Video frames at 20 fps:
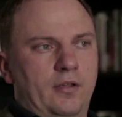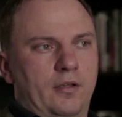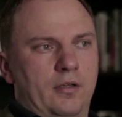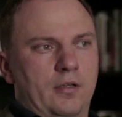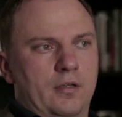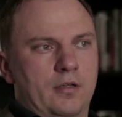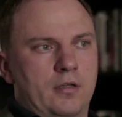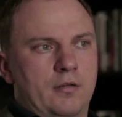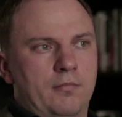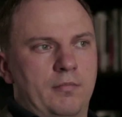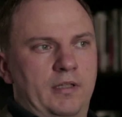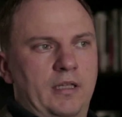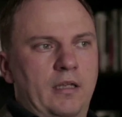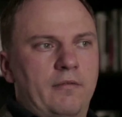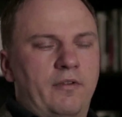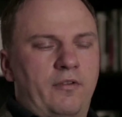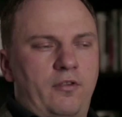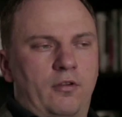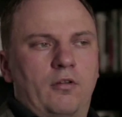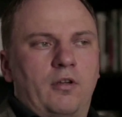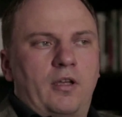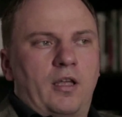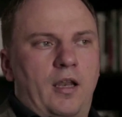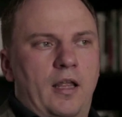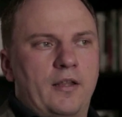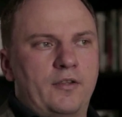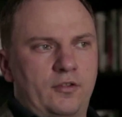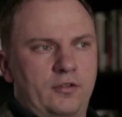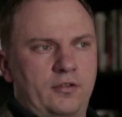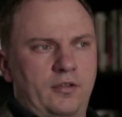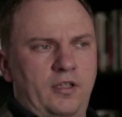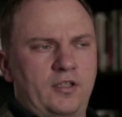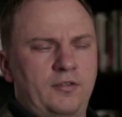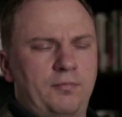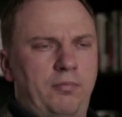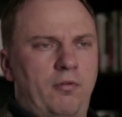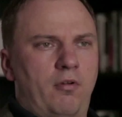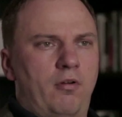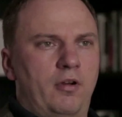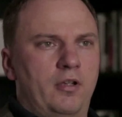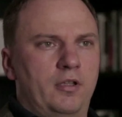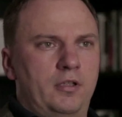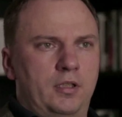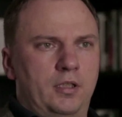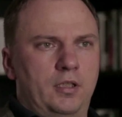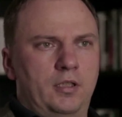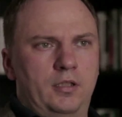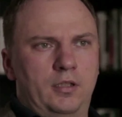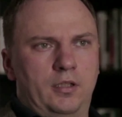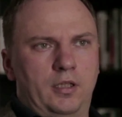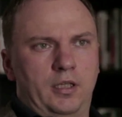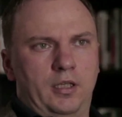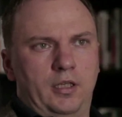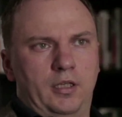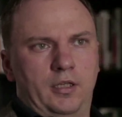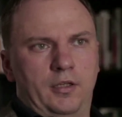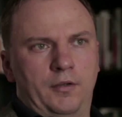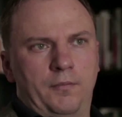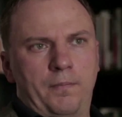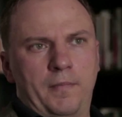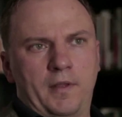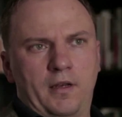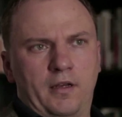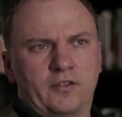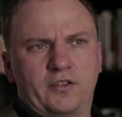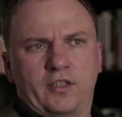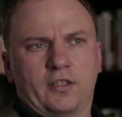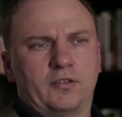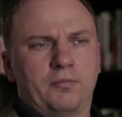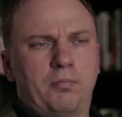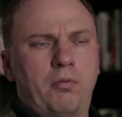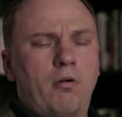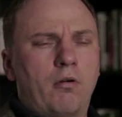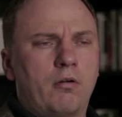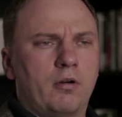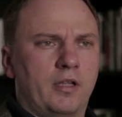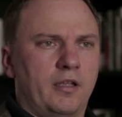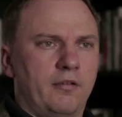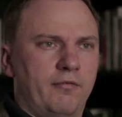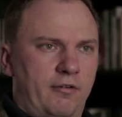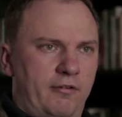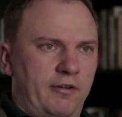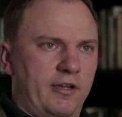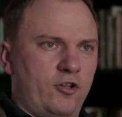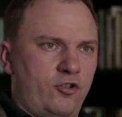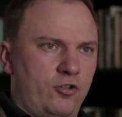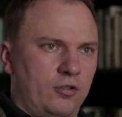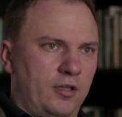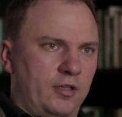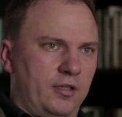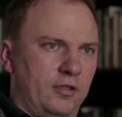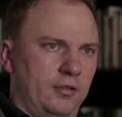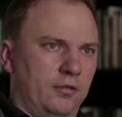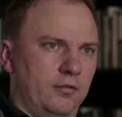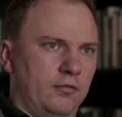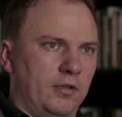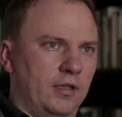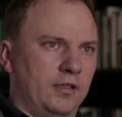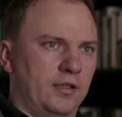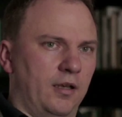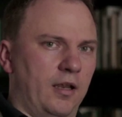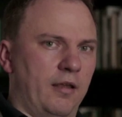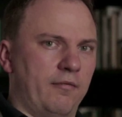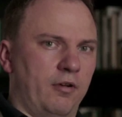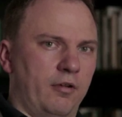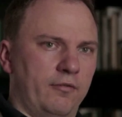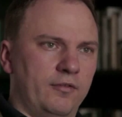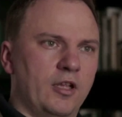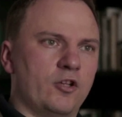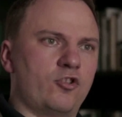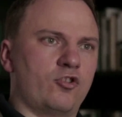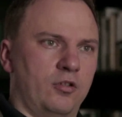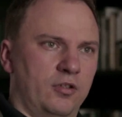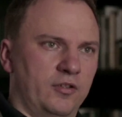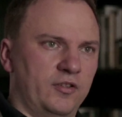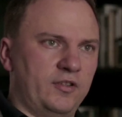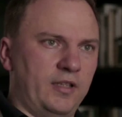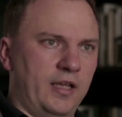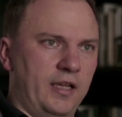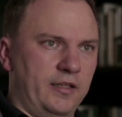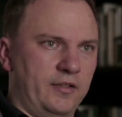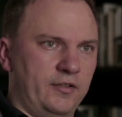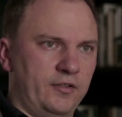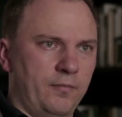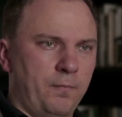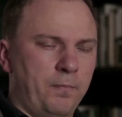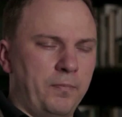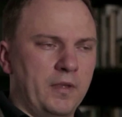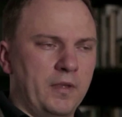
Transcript: But then we thought, okay, let's explore the variation at the level of national states.